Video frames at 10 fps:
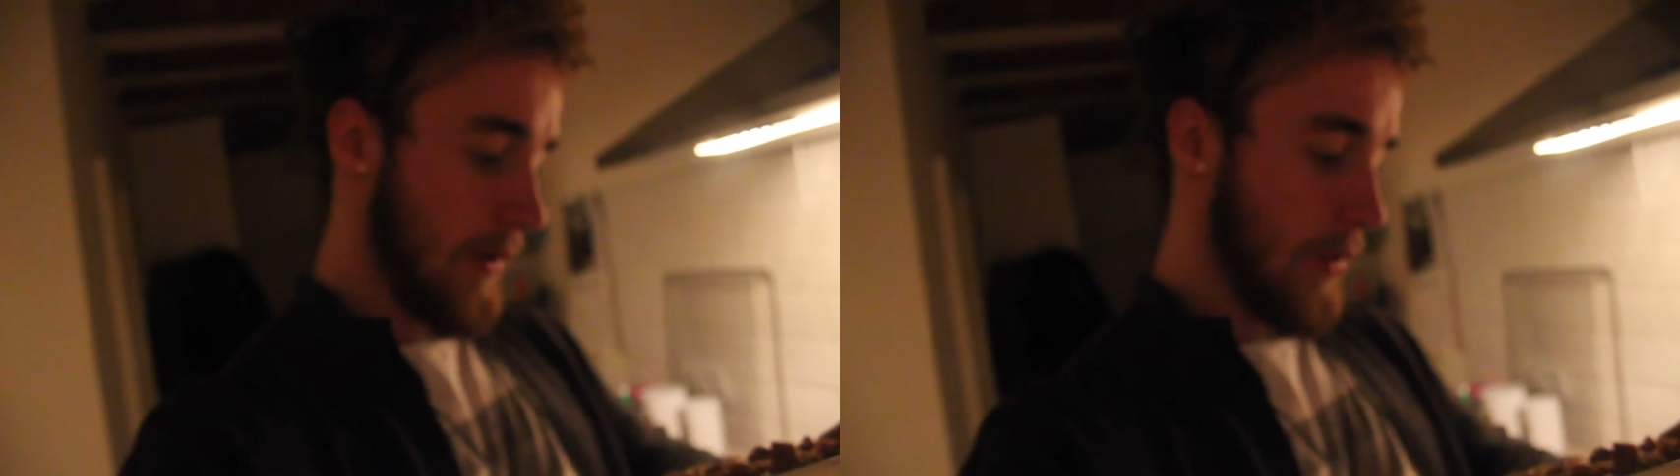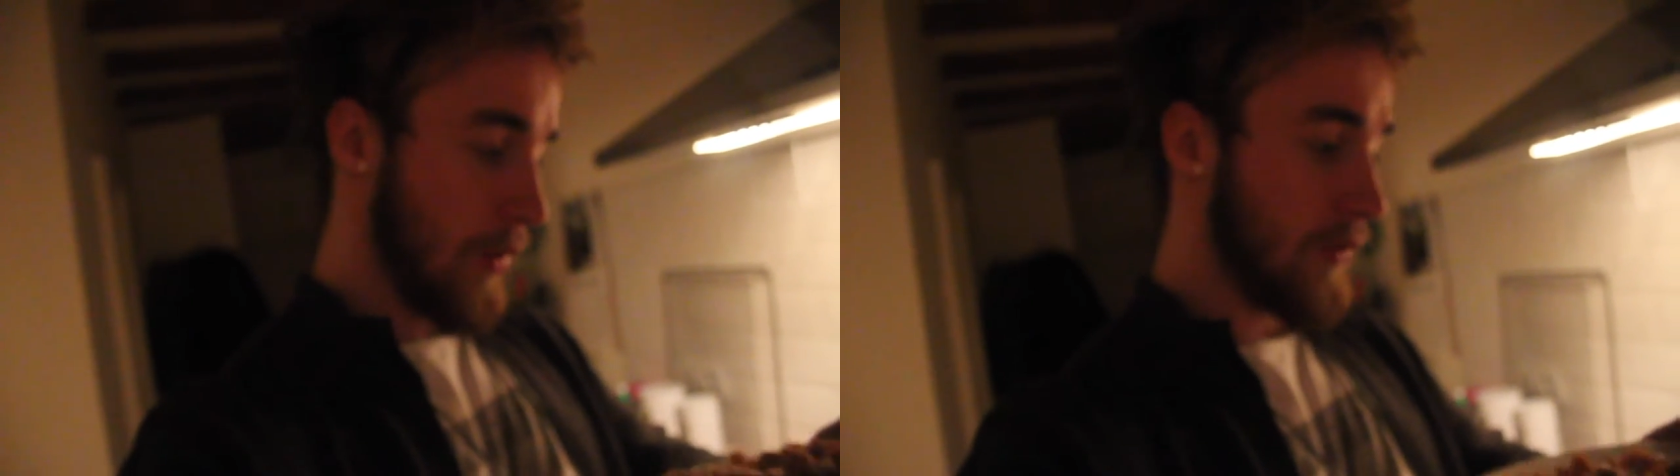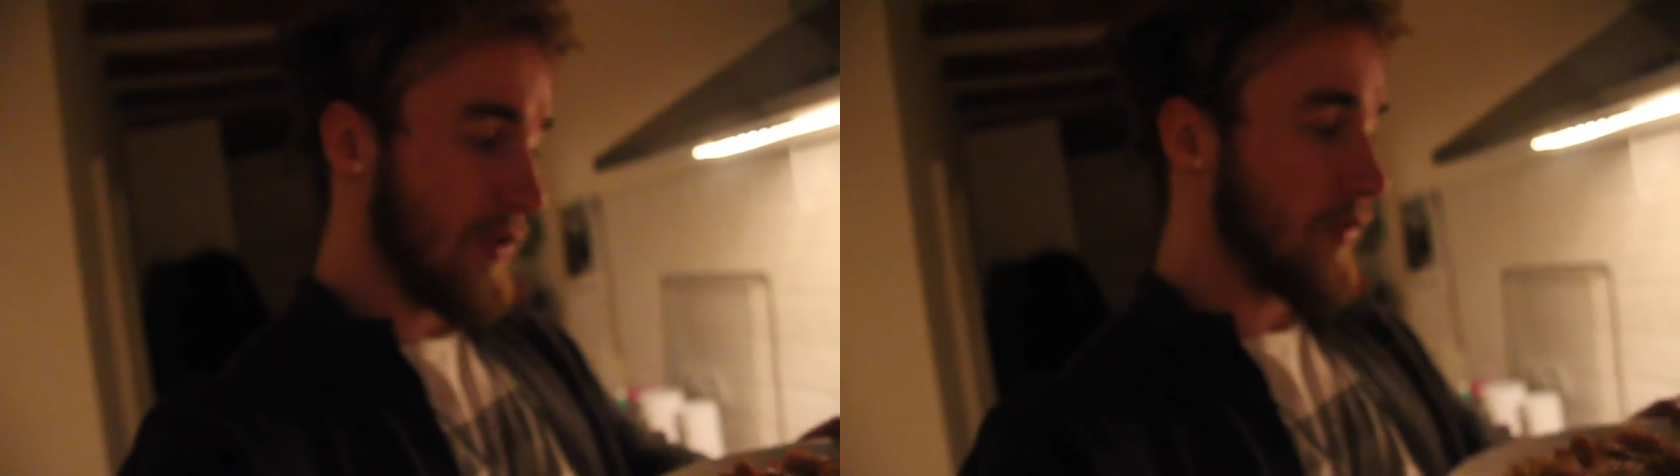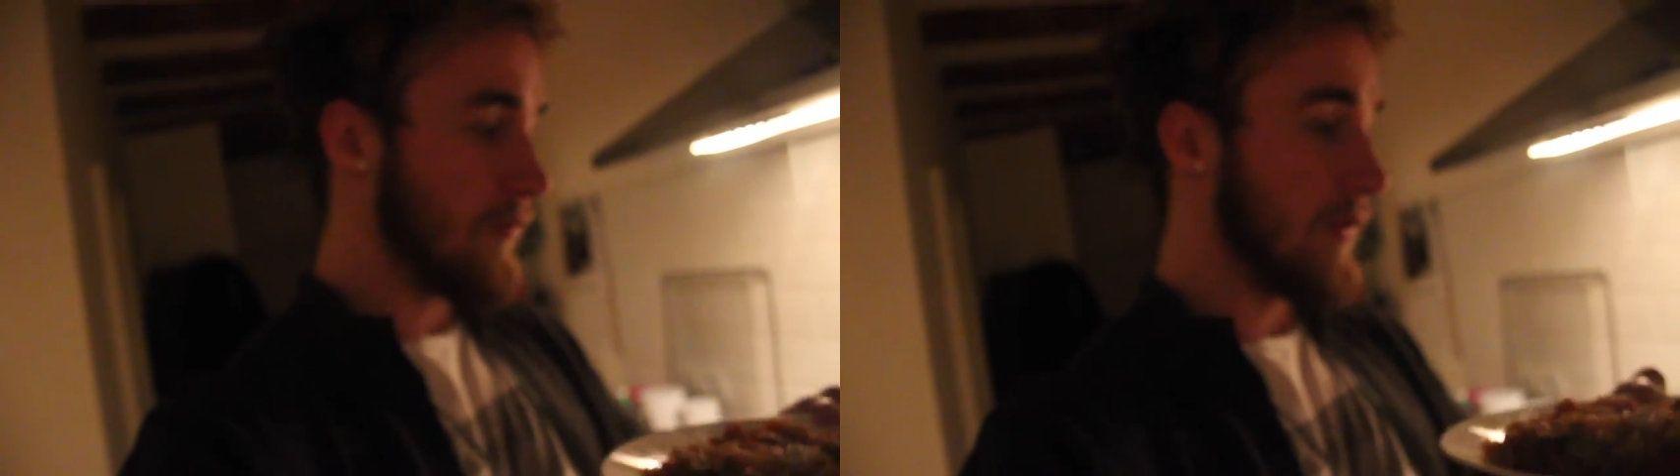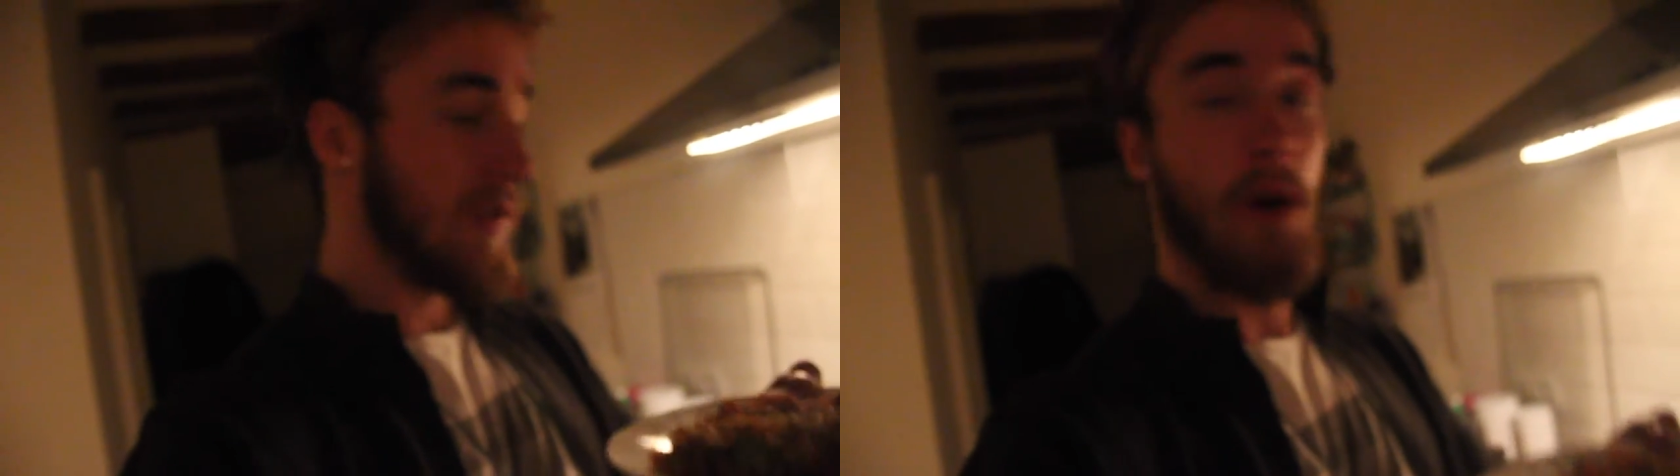also some
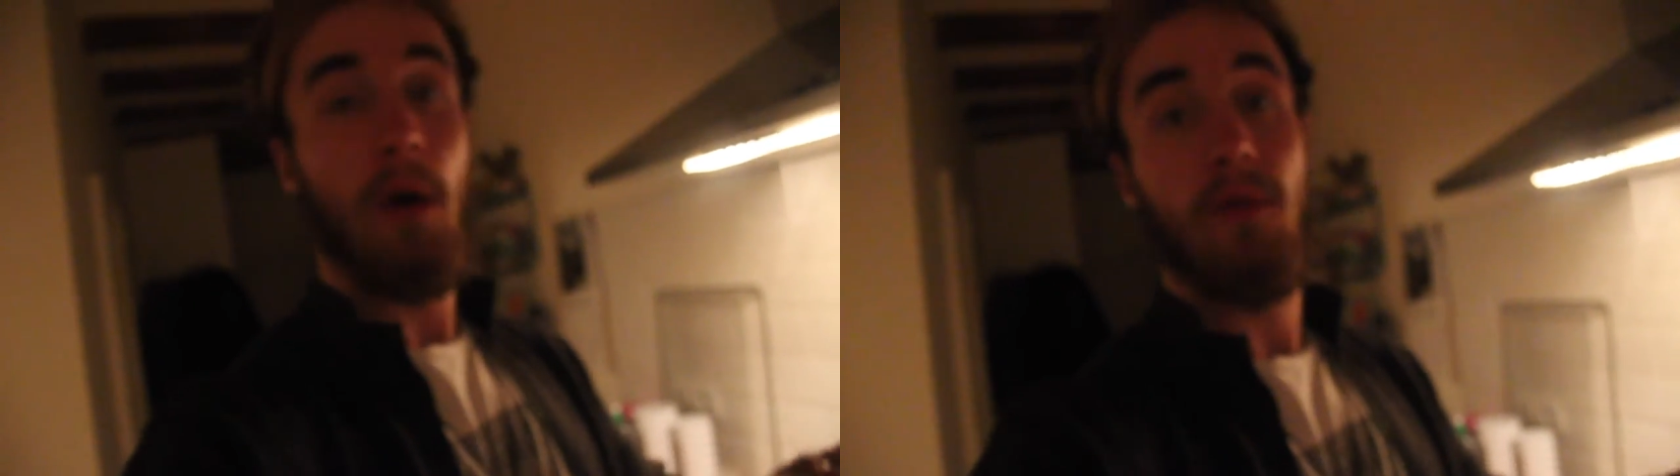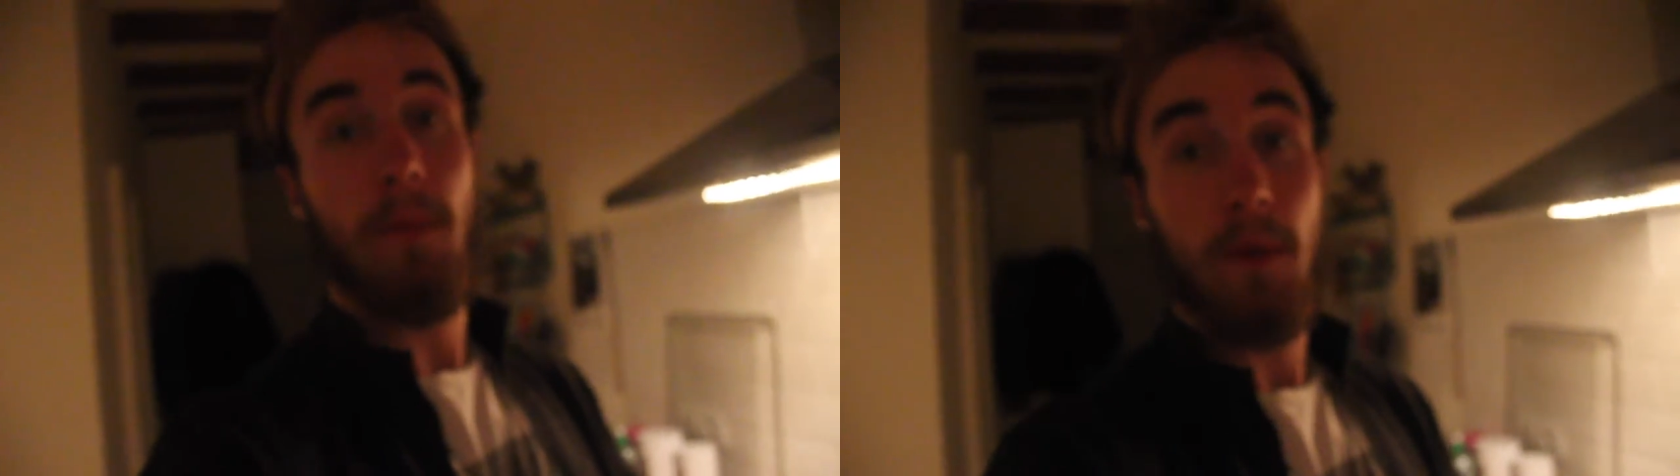risotto from